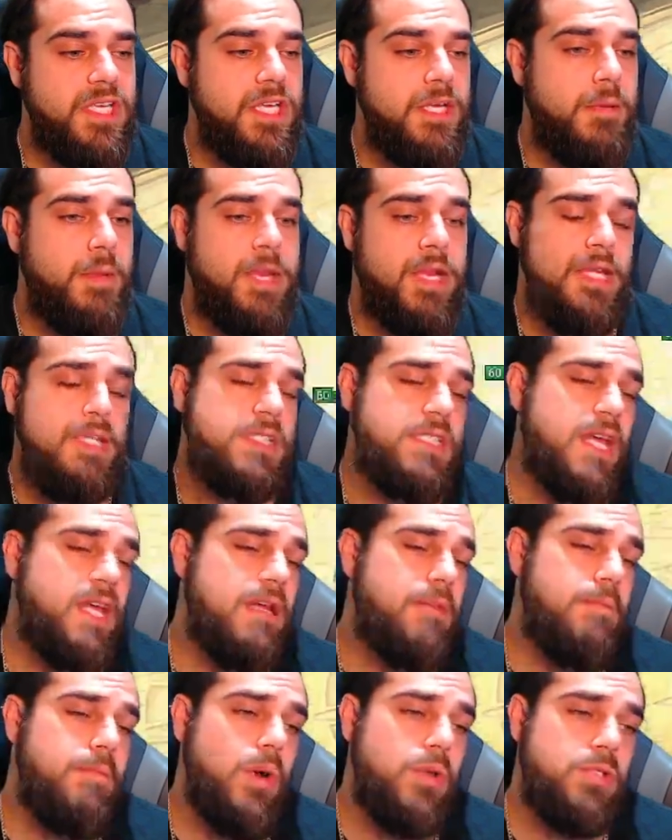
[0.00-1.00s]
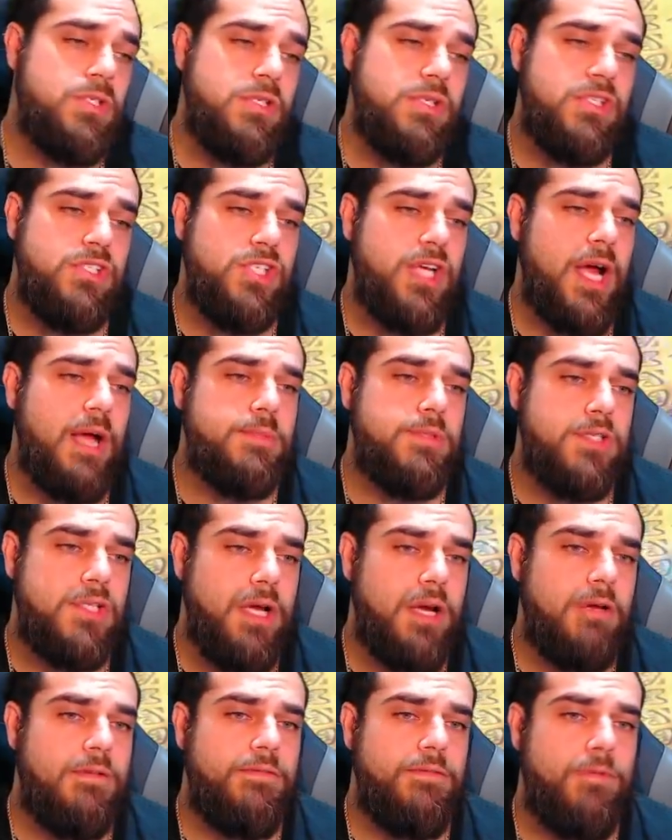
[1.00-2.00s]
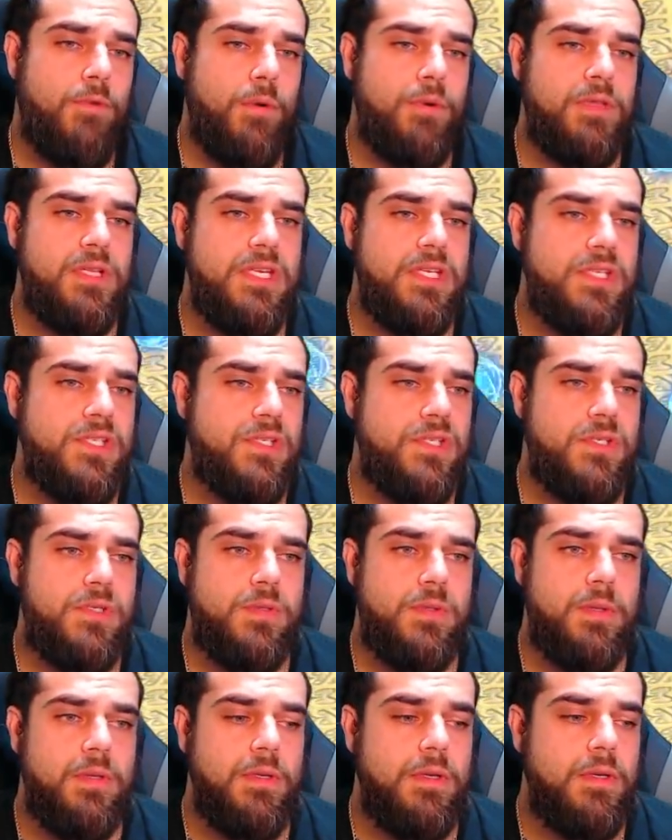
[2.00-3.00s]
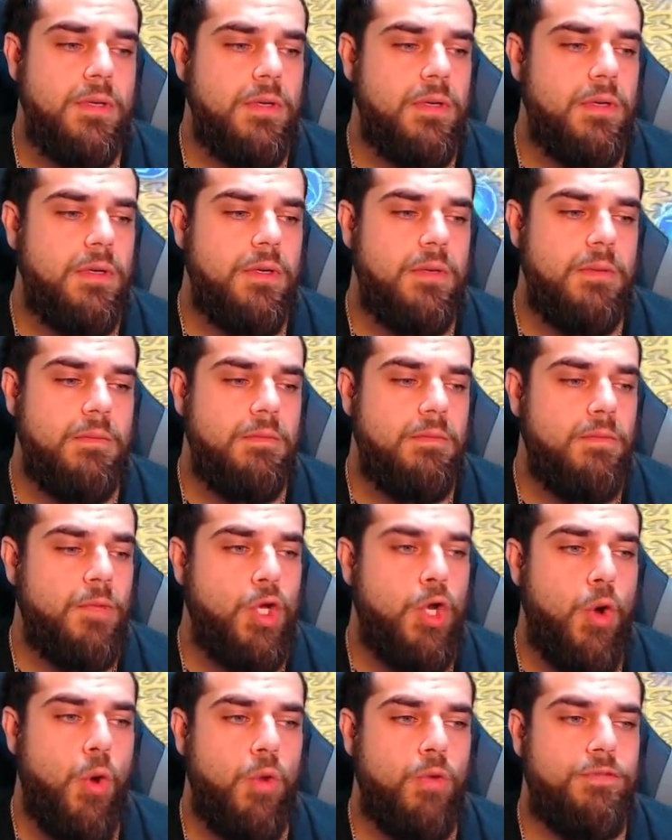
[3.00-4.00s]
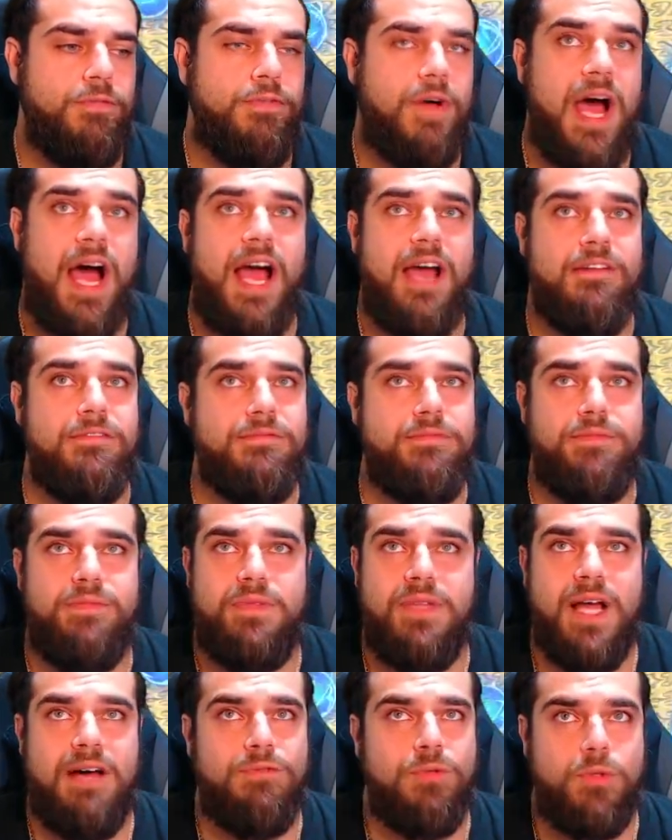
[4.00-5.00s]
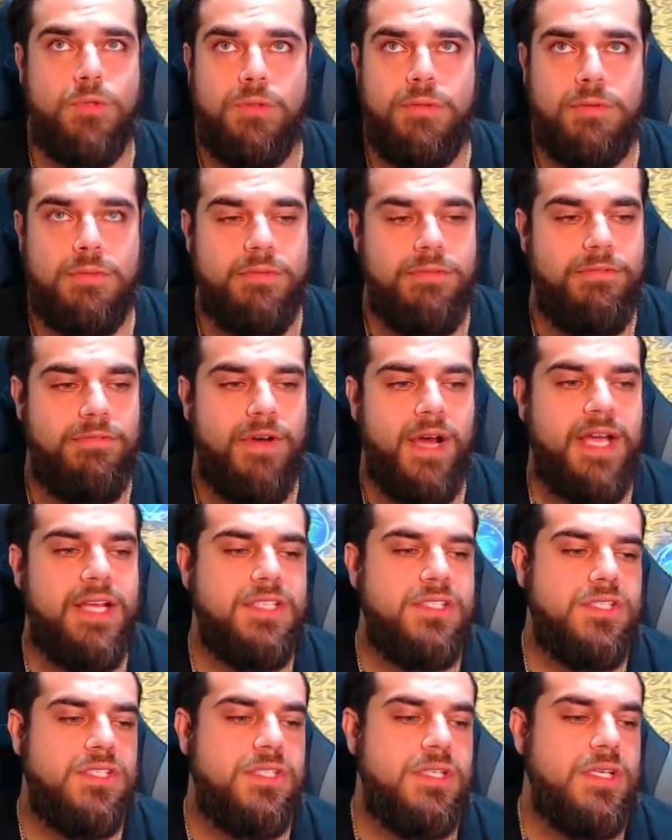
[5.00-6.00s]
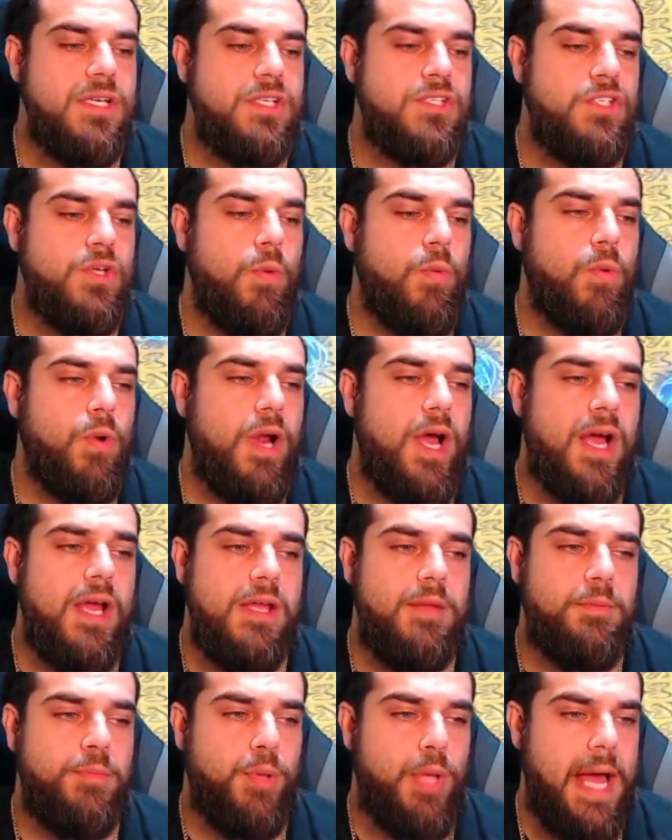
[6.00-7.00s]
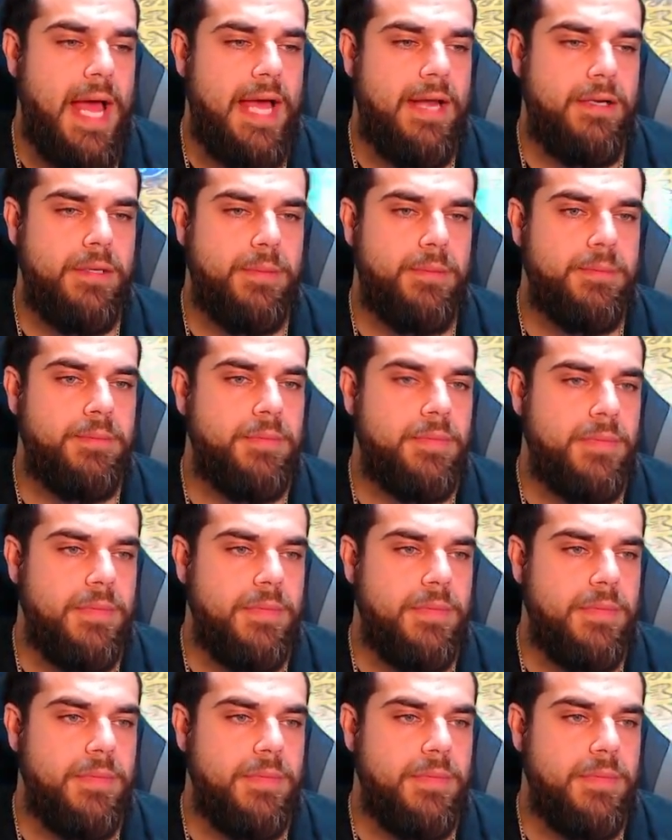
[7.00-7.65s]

and he's getting most of the jobs done for these gold 5 level fights. So we're not in platinum.